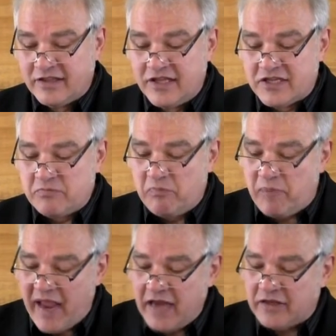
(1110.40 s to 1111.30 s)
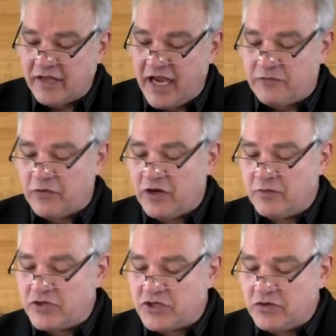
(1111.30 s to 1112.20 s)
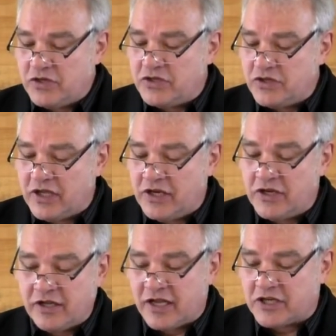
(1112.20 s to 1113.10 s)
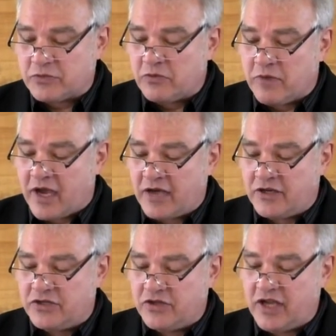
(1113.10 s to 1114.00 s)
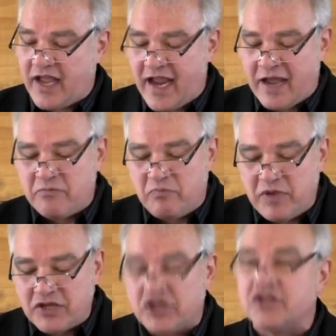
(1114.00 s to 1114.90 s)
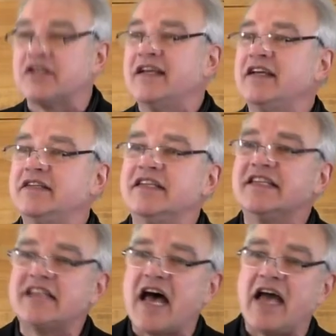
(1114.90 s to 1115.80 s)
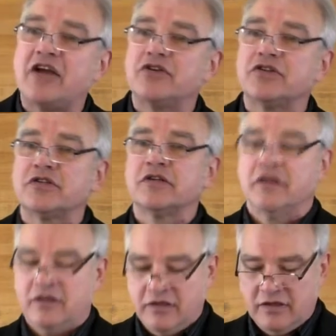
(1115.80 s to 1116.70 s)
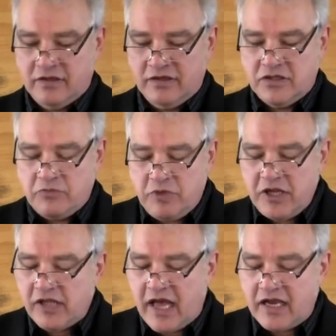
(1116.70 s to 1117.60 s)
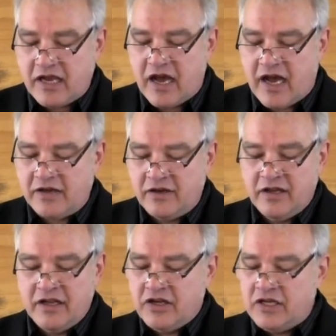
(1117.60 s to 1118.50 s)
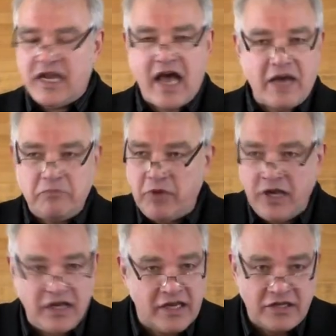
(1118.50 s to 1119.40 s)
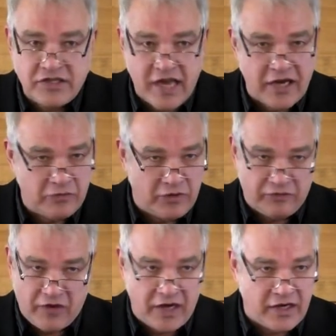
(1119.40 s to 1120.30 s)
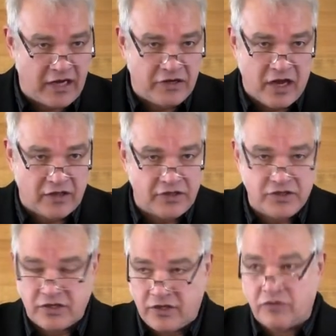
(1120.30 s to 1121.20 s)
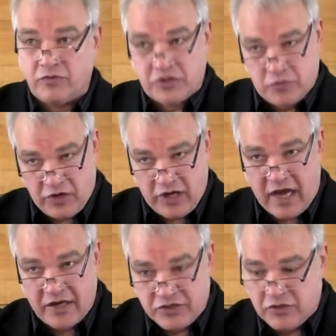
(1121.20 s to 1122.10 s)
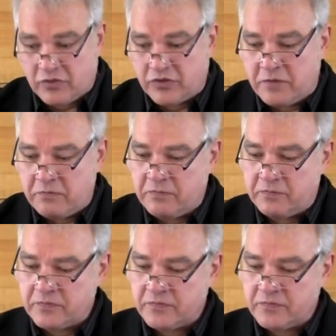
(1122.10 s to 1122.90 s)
that this bait laid for him suited to the intellectual mind and to the ambitious desires to be like God, not being content with finite knowledge, in other words, what God has told them,